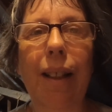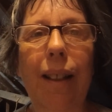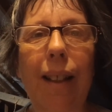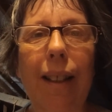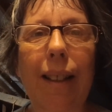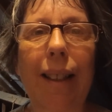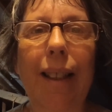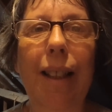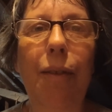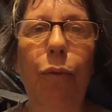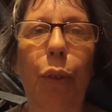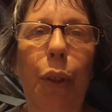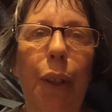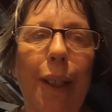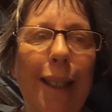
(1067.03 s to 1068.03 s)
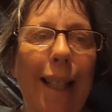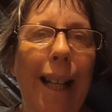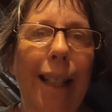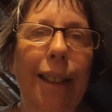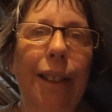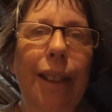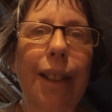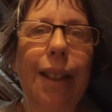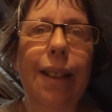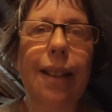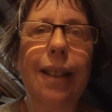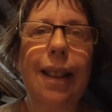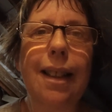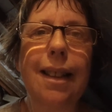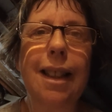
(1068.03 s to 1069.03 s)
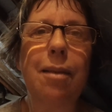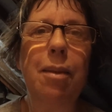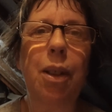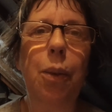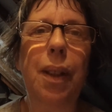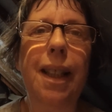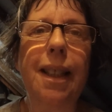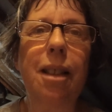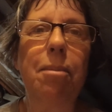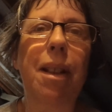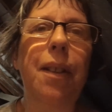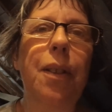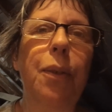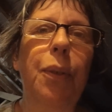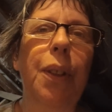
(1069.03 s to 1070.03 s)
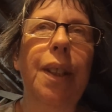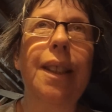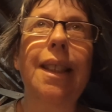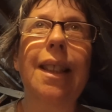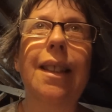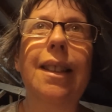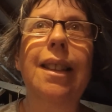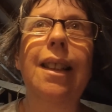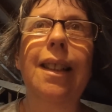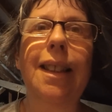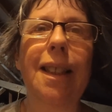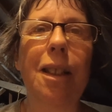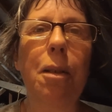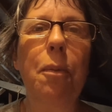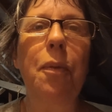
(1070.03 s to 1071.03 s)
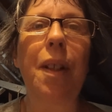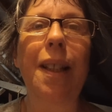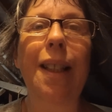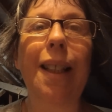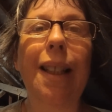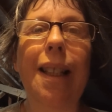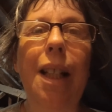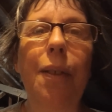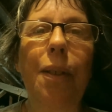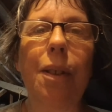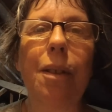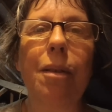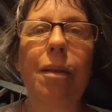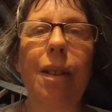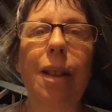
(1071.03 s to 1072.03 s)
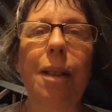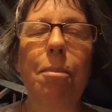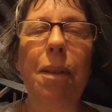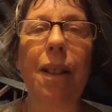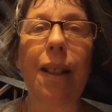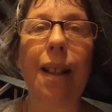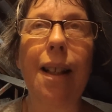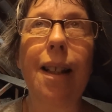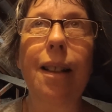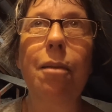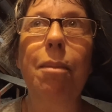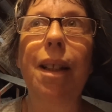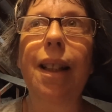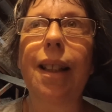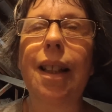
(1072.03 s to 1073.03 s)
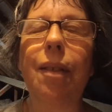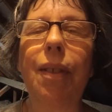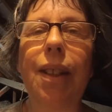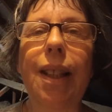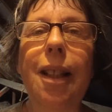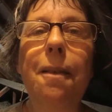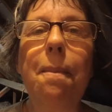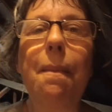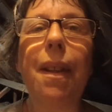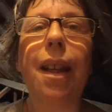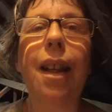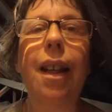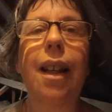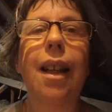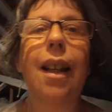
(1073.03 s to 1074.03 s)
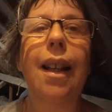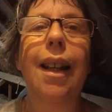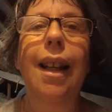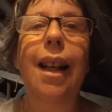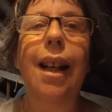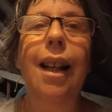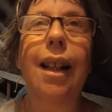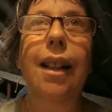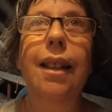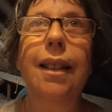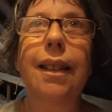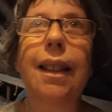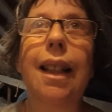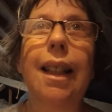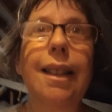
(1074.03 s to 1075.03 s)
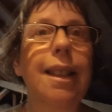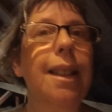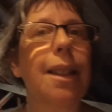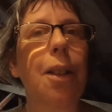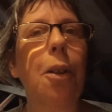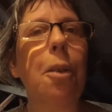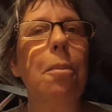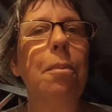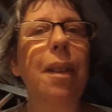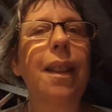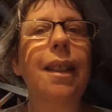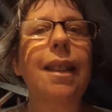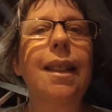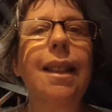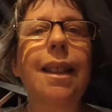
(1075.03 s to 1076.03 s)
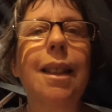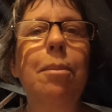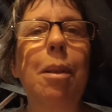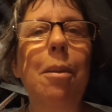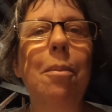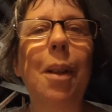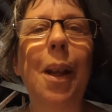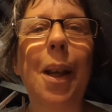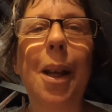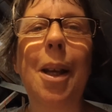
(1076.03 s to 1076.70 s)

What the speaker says: get the front hedge cut, get some of the weeds up out the front, start tidying up finally. Now I've got a bit of the garden back and everything. And then I had to stop because there's been